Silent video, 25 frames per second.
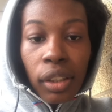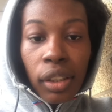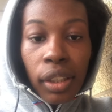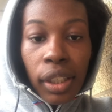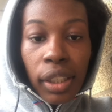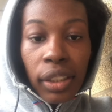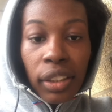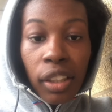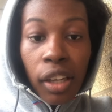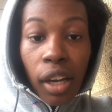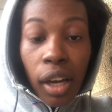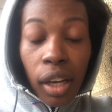
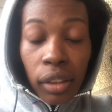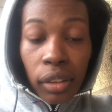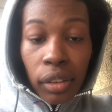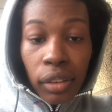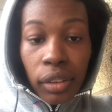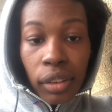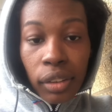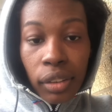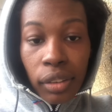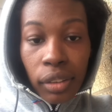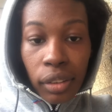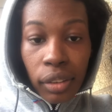and
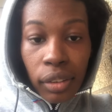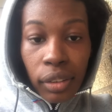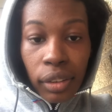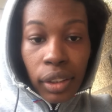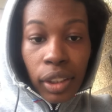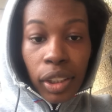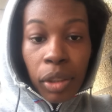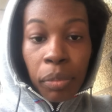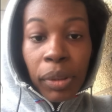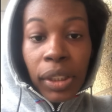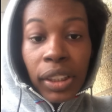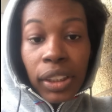godly
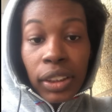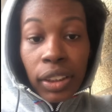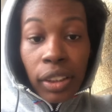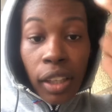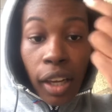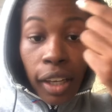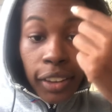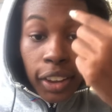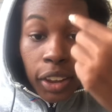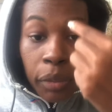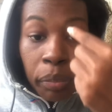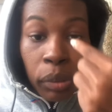okay because
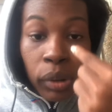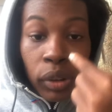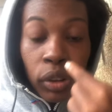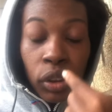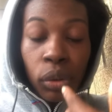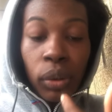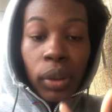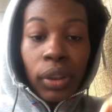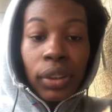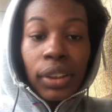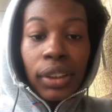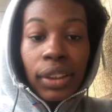god's spirit
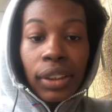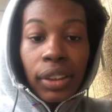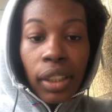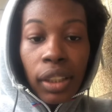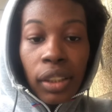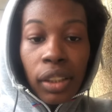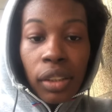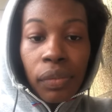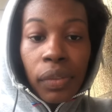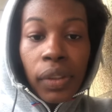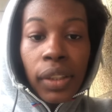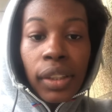dwells
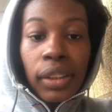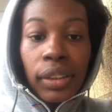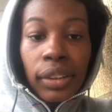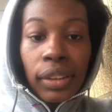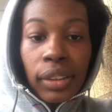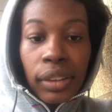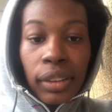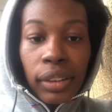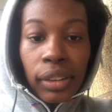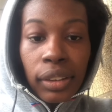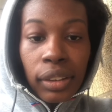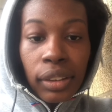inside of
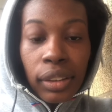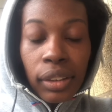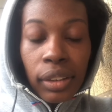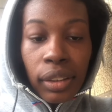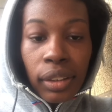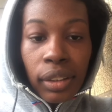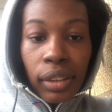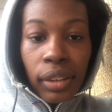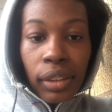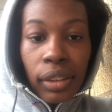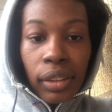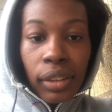us
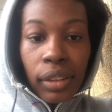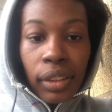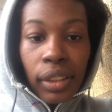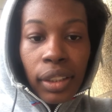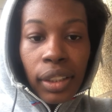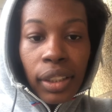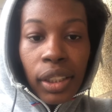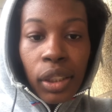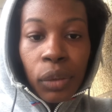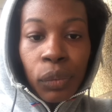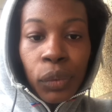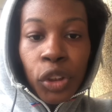
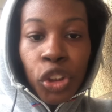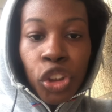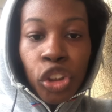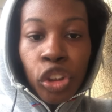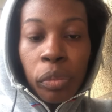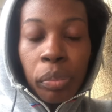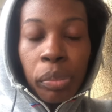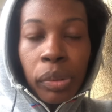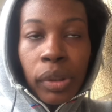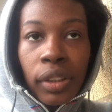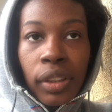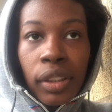okay we
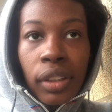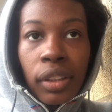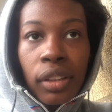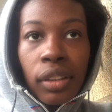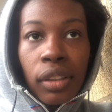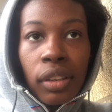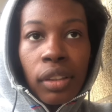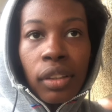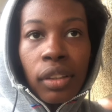should be